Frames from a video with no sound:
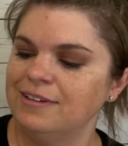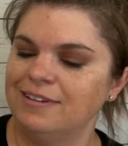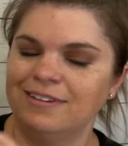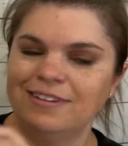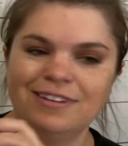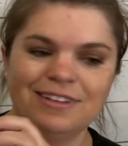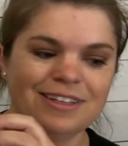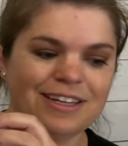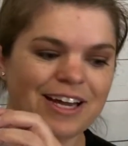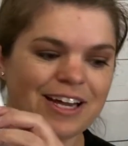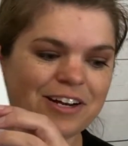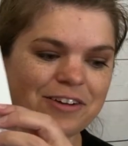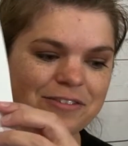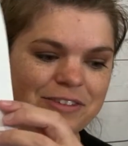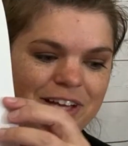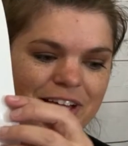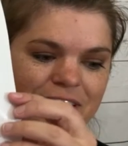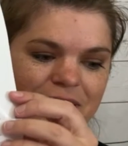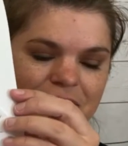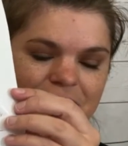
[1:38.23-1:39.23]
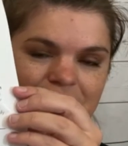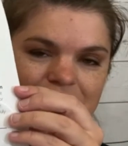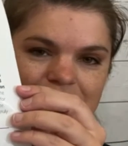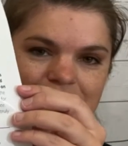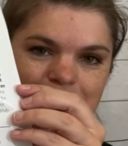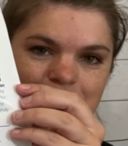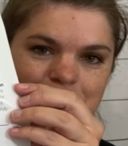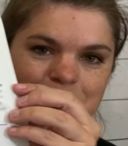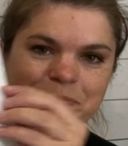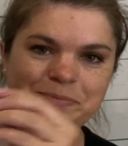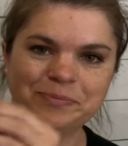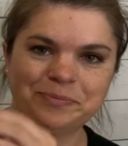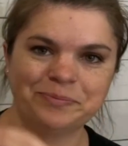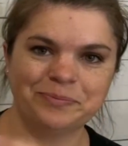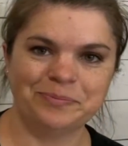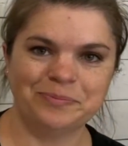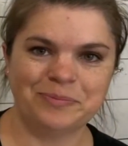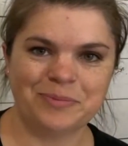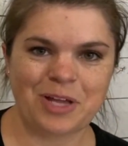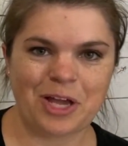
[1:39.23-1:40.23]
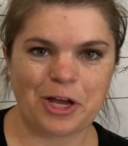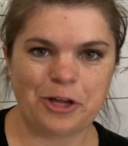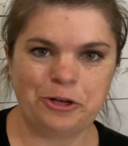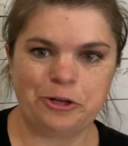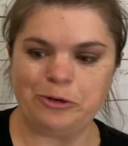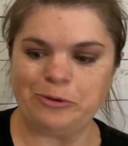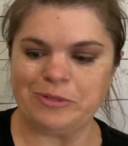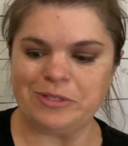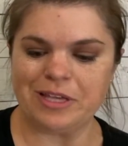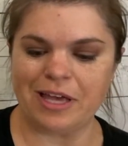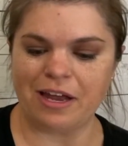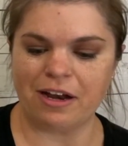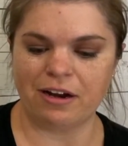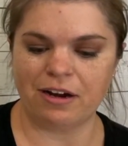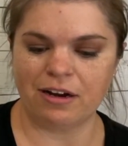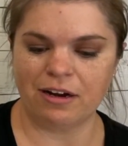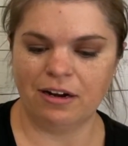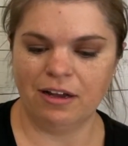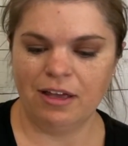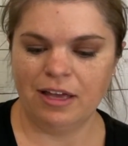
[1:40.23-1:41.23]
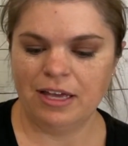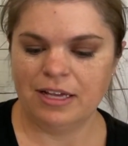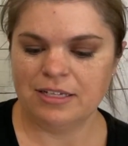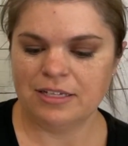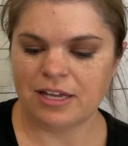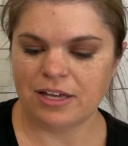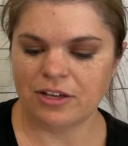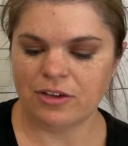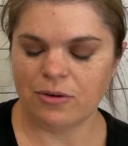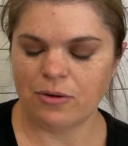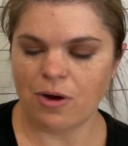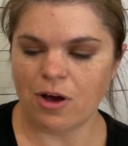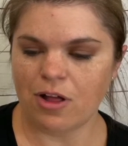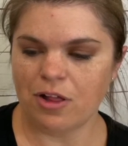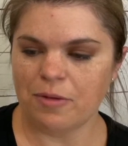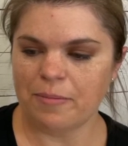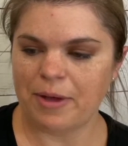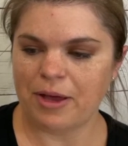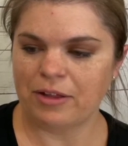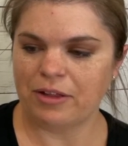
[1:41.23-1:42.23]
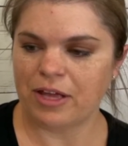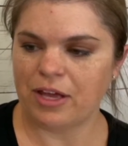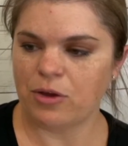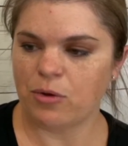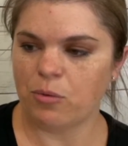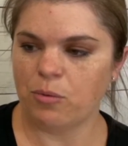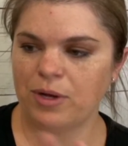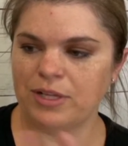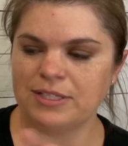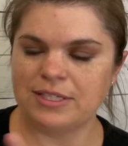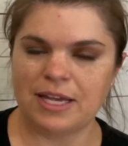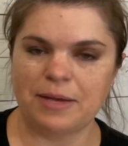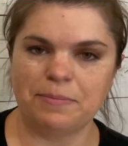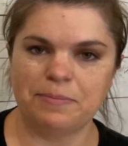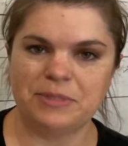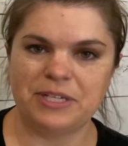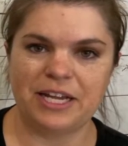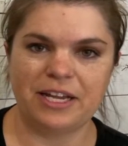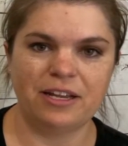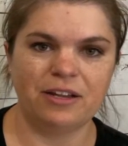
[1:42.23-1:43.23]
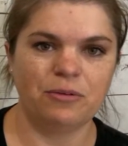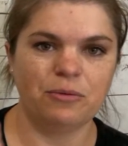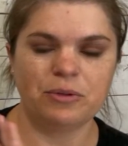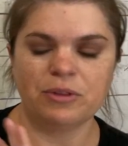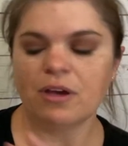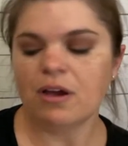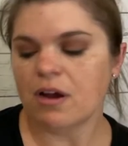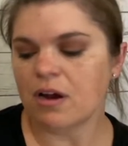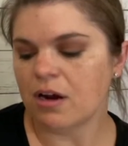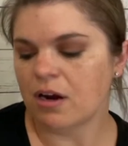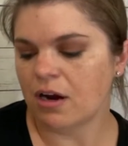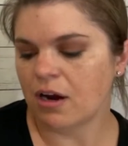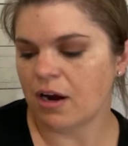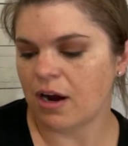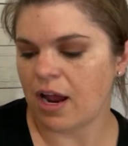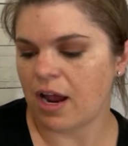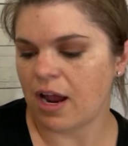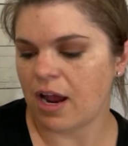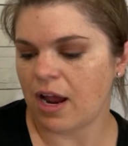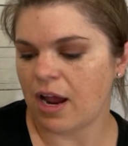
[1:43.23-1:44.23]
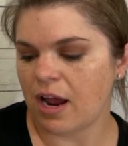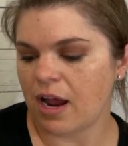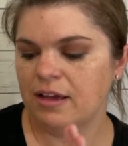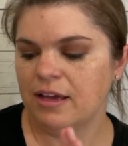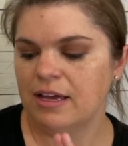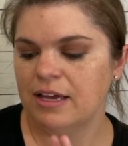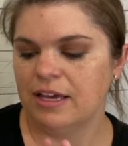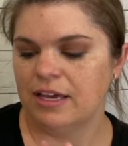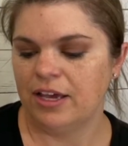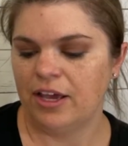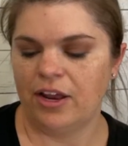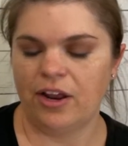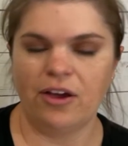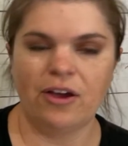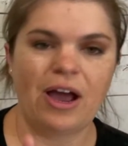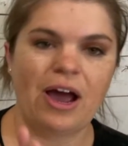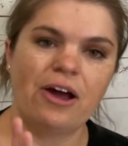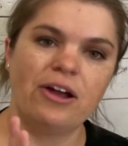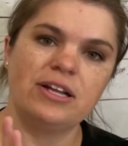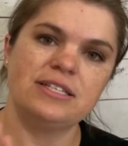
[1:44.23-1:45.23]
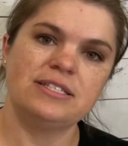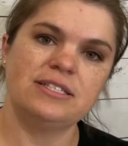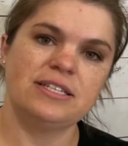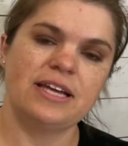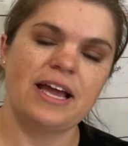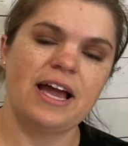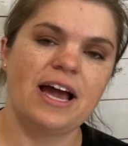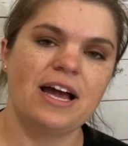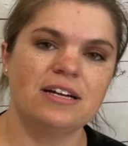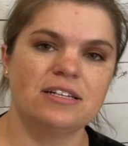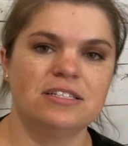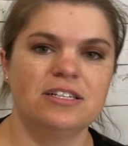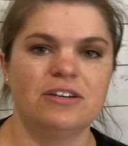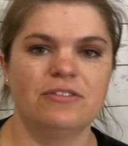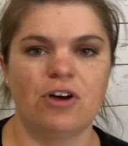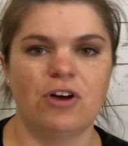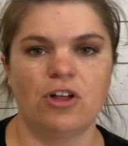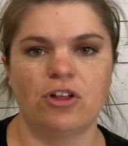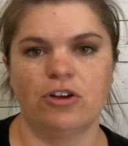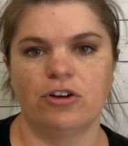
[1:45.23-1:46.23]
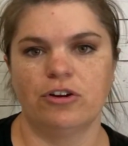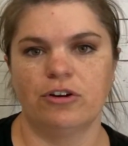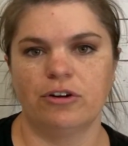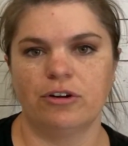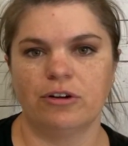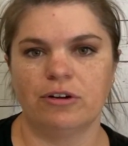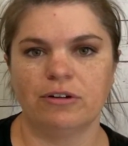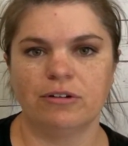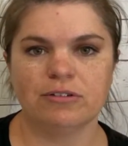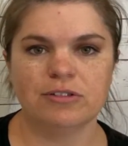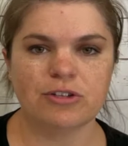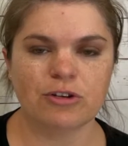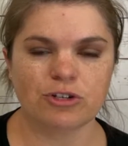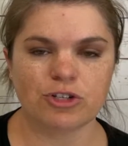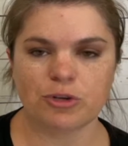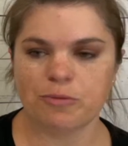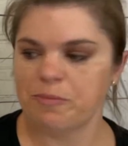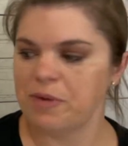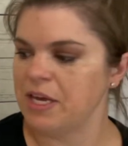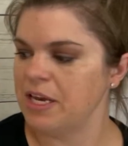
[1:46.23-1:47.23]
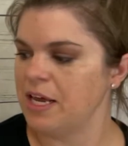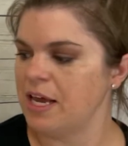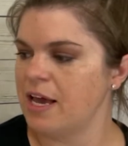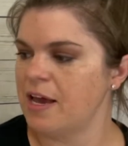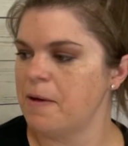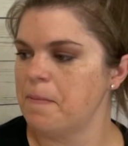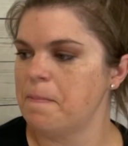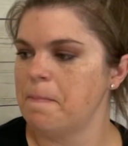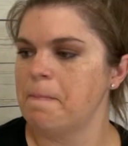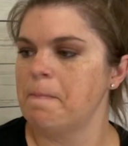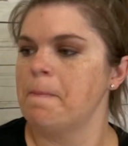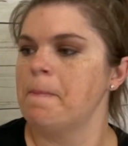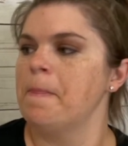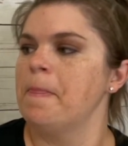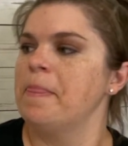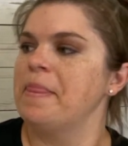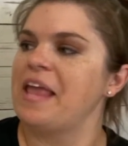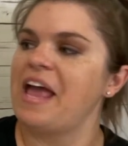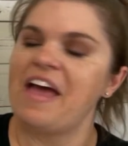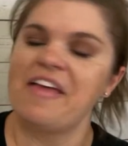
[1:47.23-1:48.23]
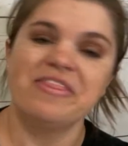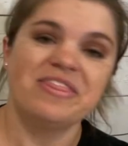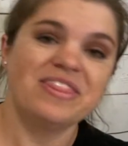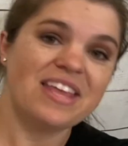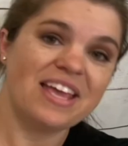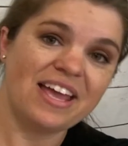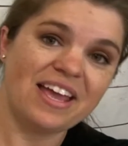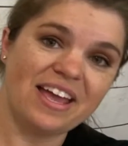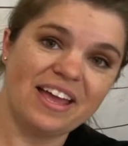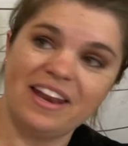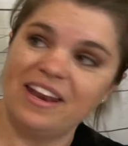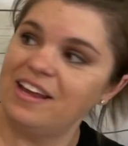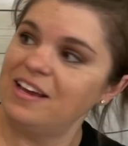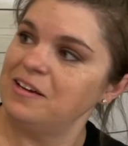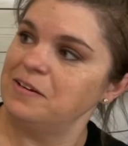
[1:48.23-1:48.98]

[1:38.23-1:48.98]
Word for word: kind of like a newsletter telling you all about like what's updated with her and, you know, how to stay active, all her social media. And then